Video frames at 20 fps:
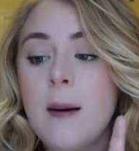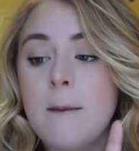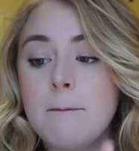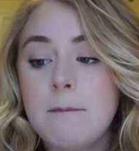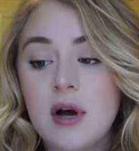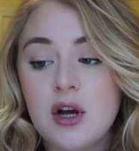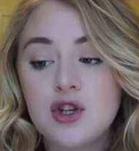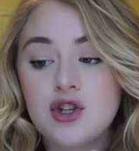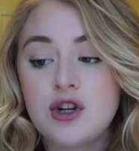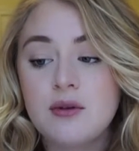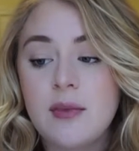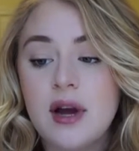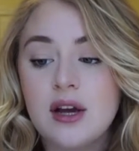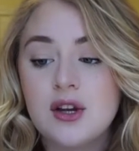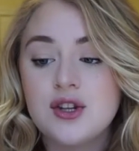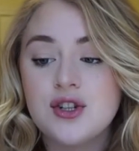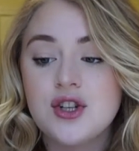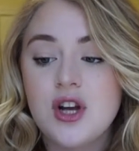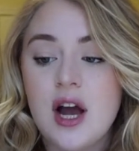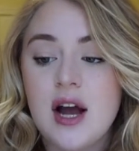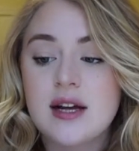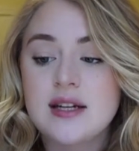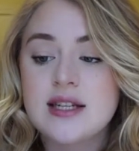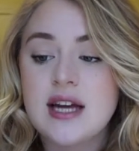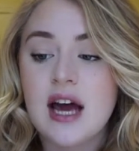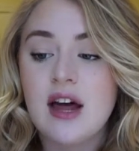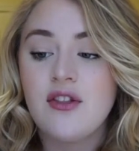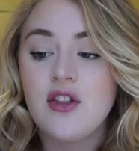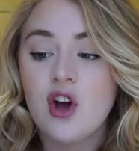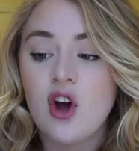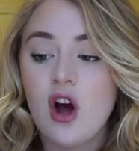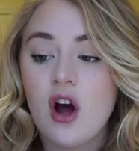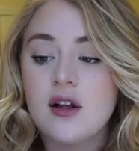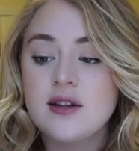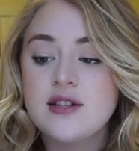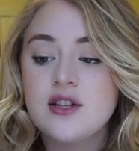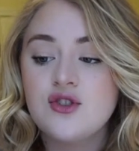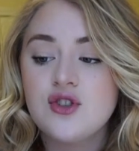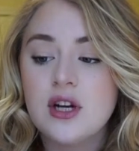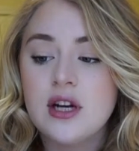mushroom extract, and the
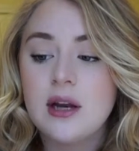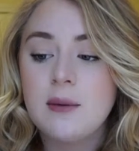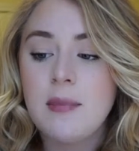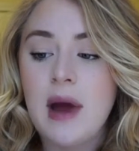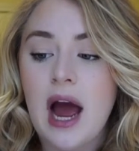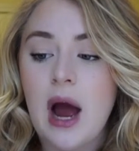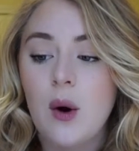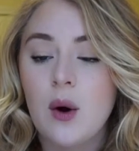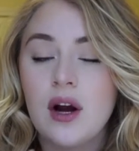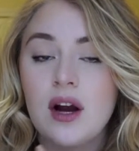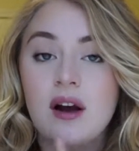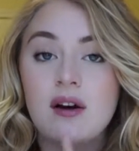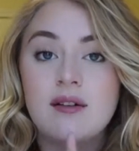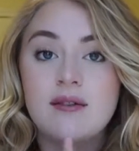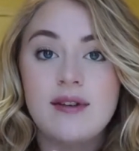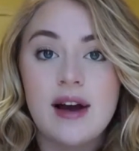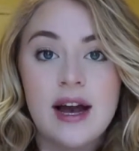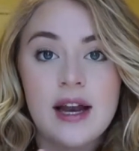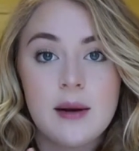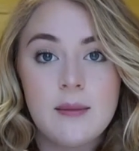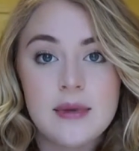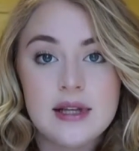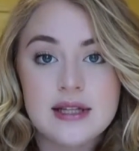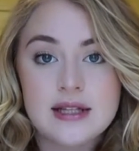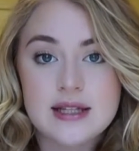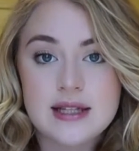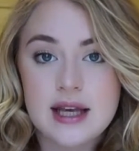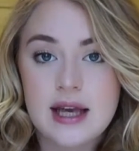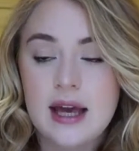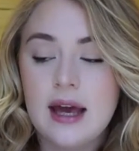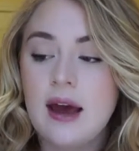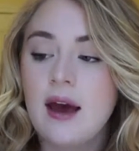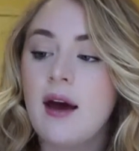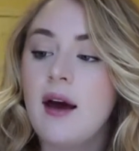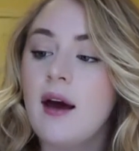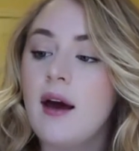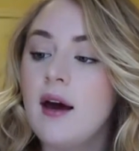concentrated power of vitamin C.